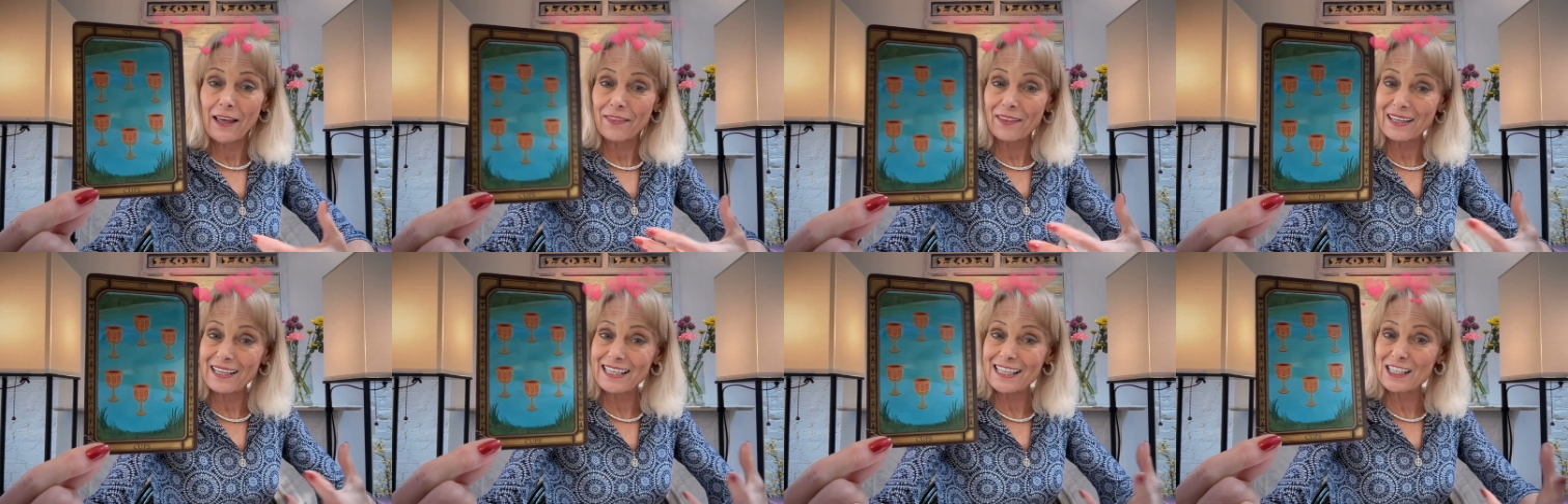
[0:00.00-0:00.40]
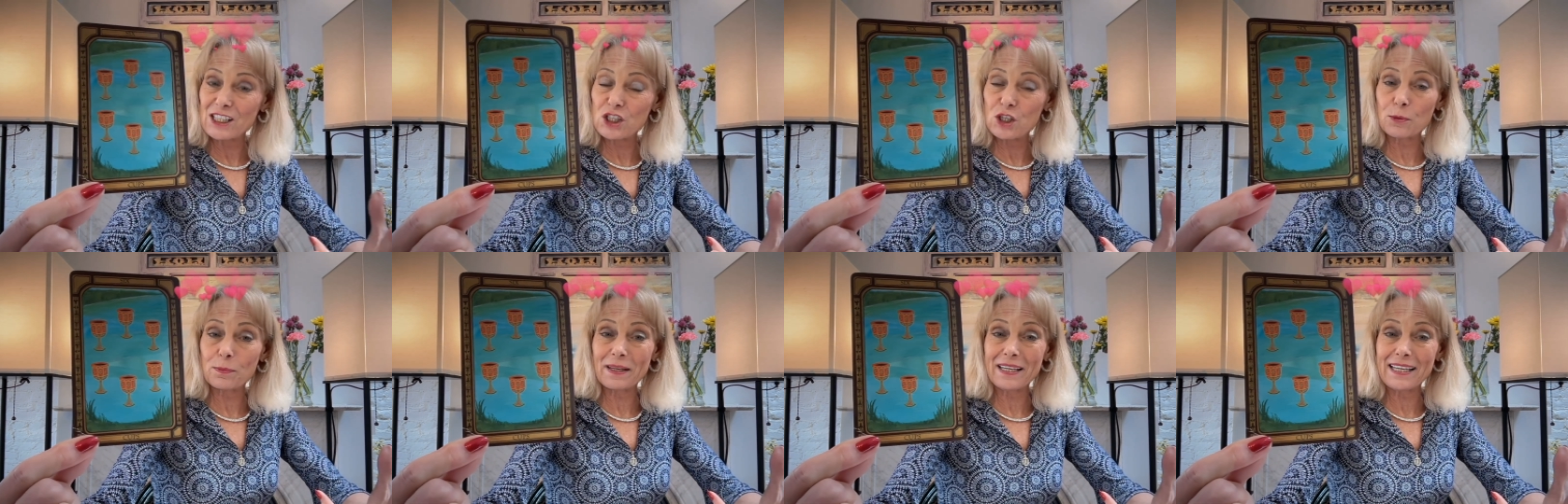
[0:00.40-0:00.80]
that needs
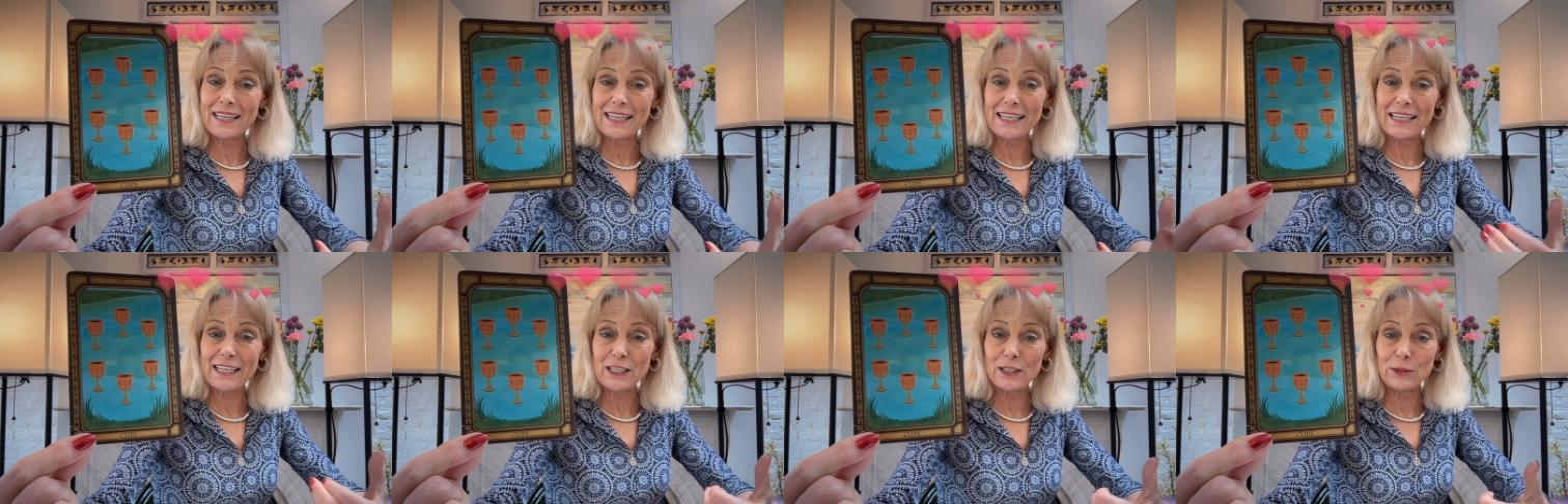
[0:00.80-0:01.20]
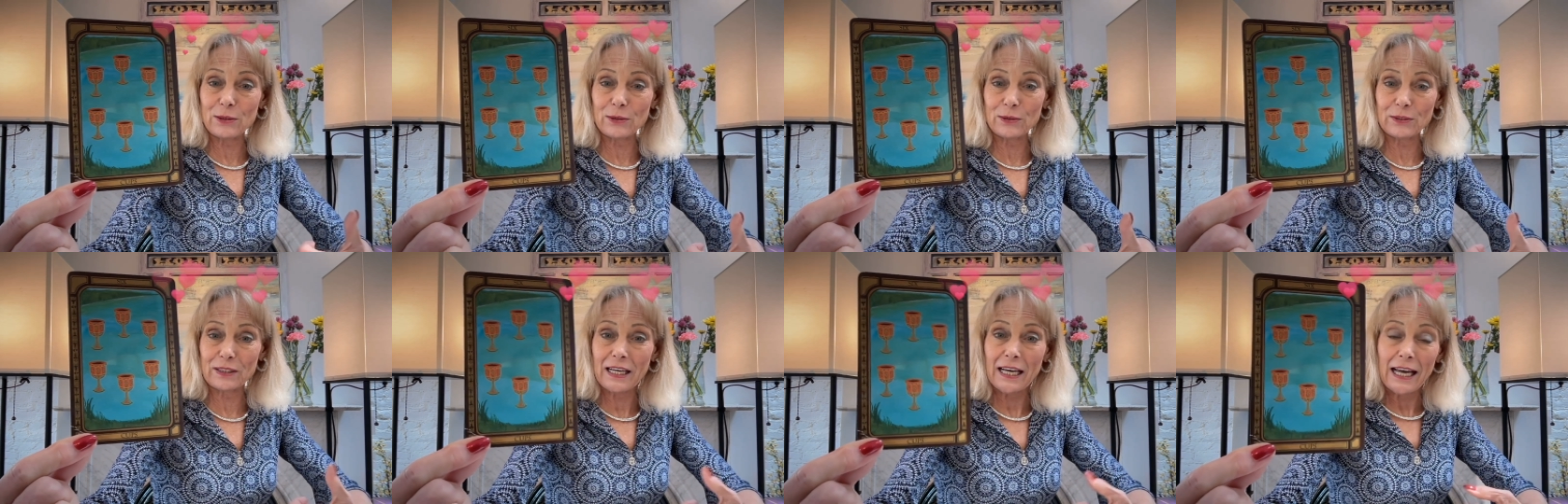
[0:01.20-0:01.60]
to be
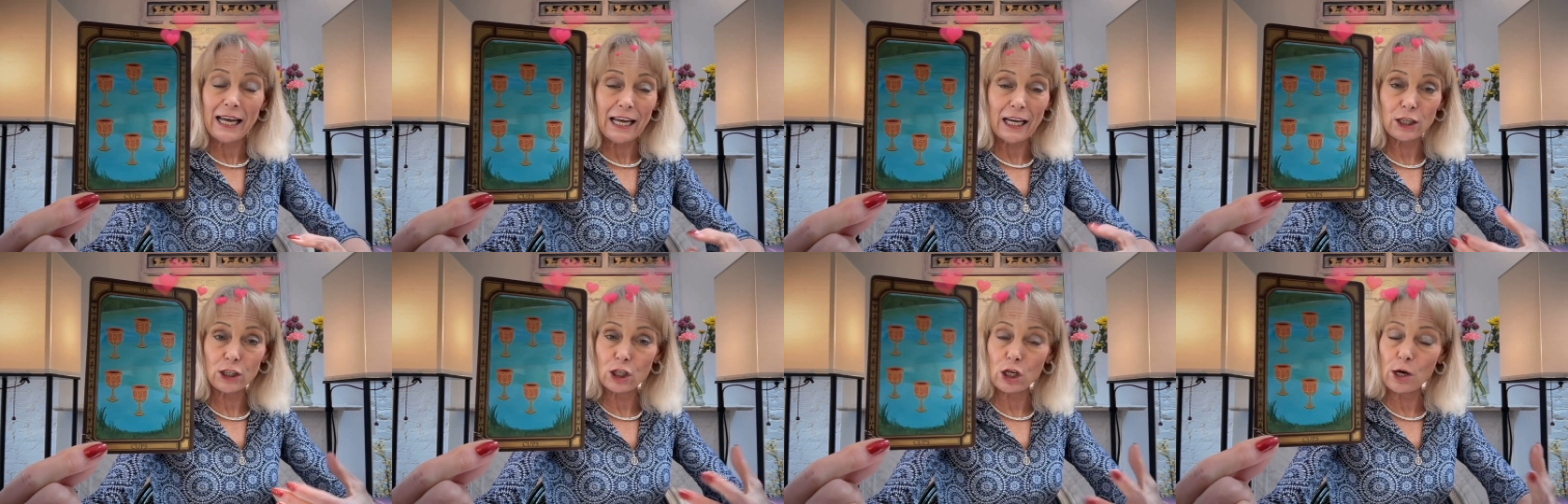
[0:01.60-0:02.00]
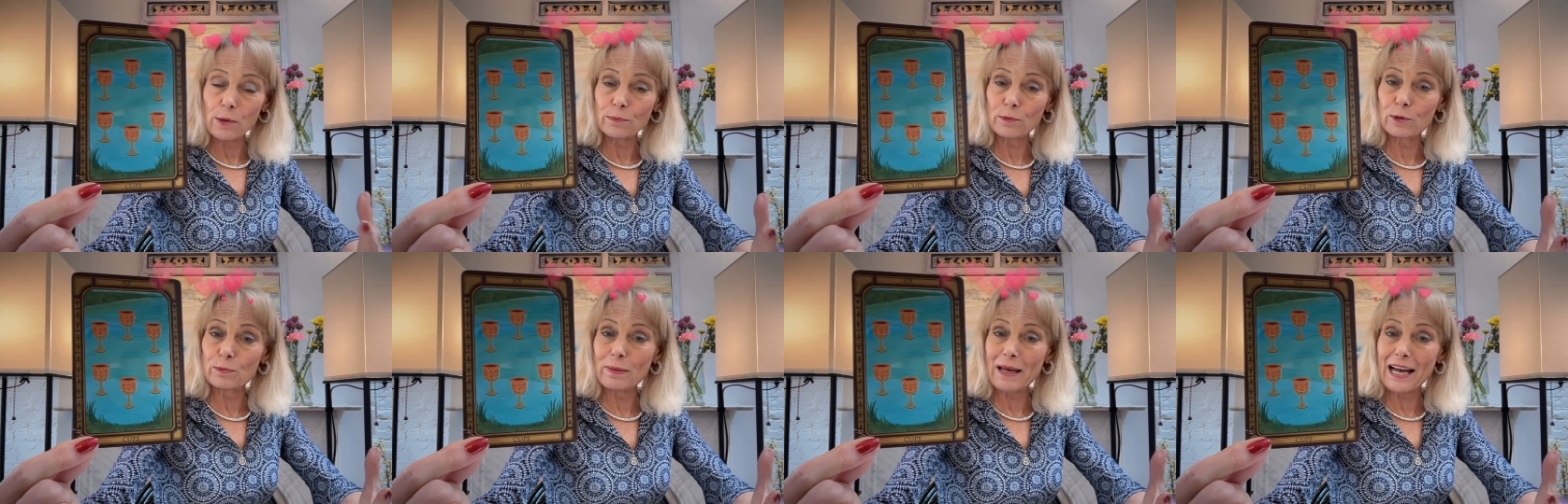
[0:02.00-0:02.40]
healed and
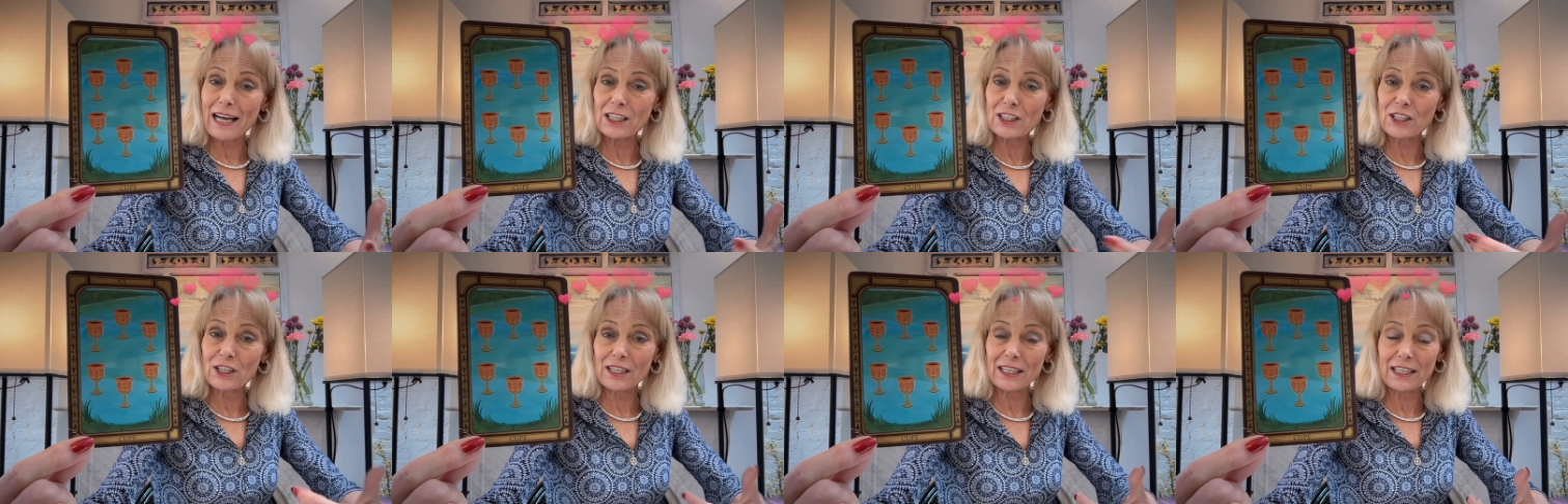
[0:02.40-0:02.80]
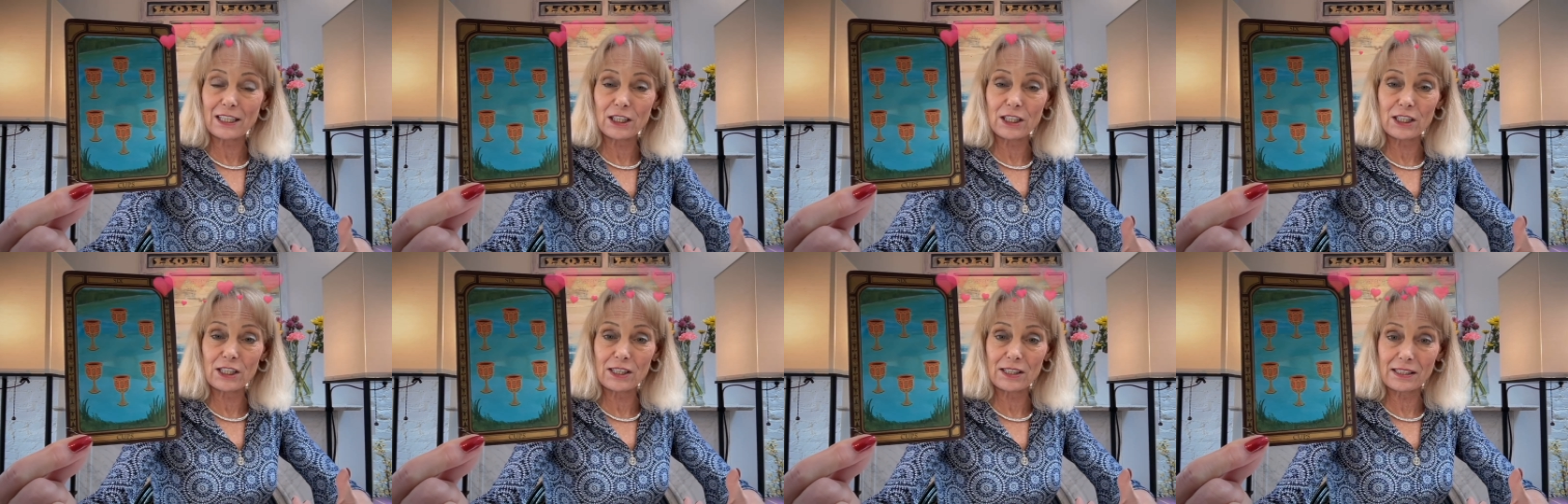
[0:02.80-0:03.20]
come back to
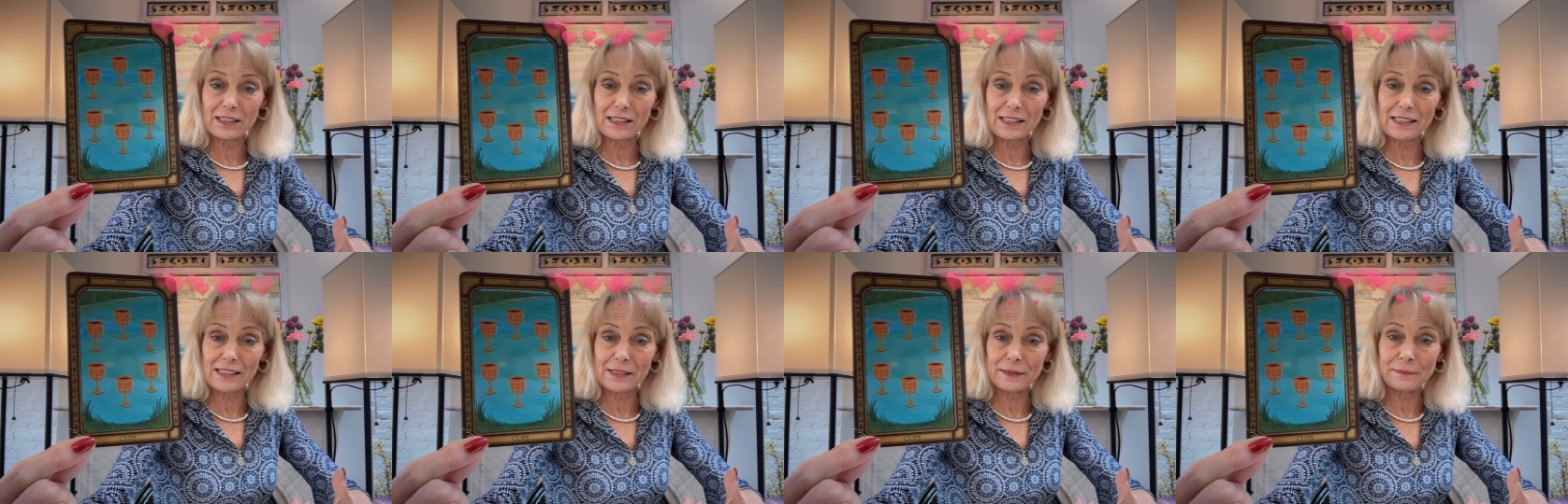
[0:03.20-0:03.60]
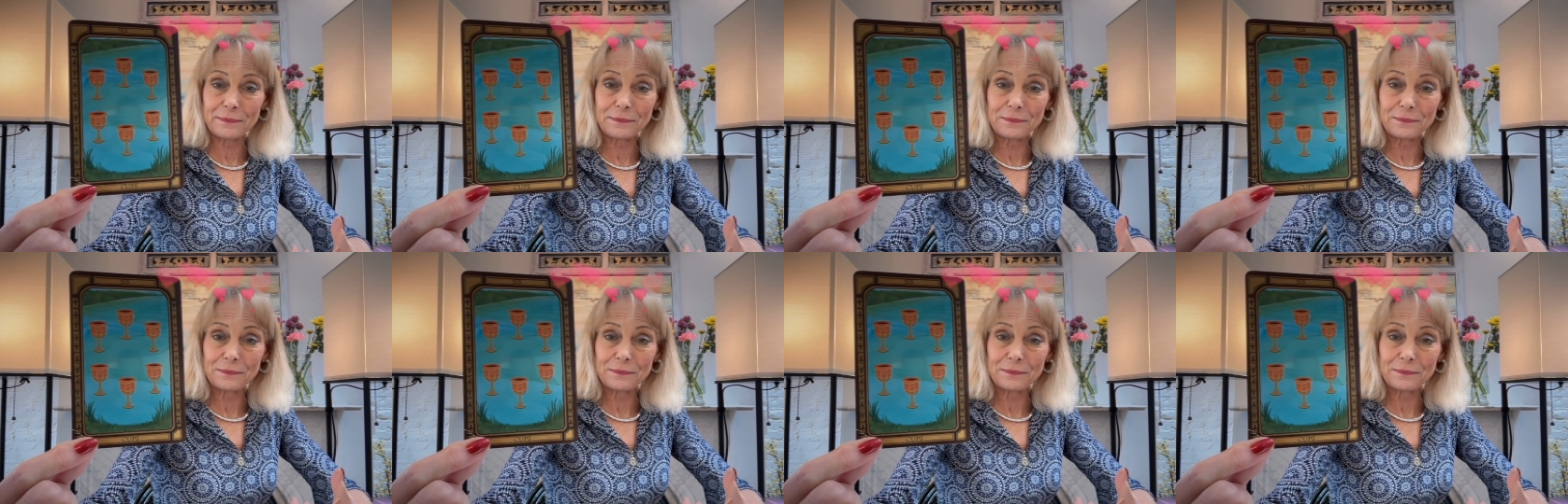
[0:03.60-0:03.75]
innocence